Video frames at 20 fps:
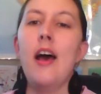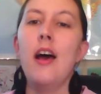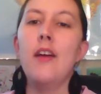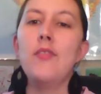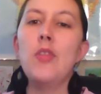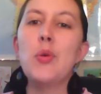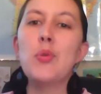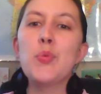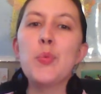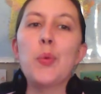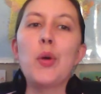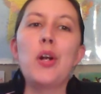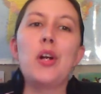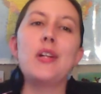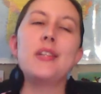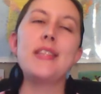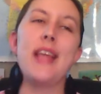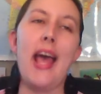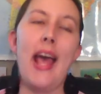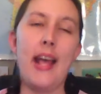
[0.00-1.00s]
of those
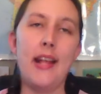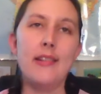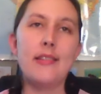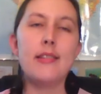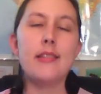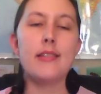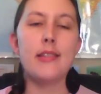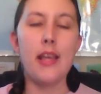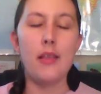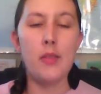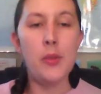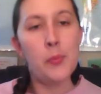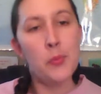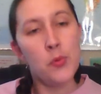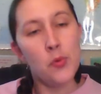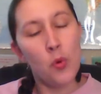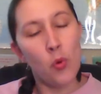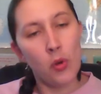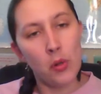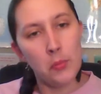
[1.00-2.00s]
words and say
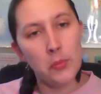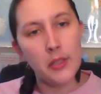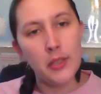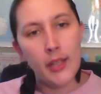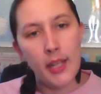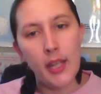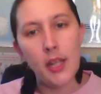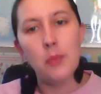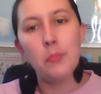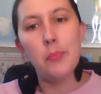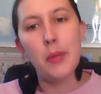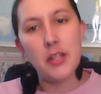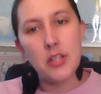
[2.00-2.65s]
them normally,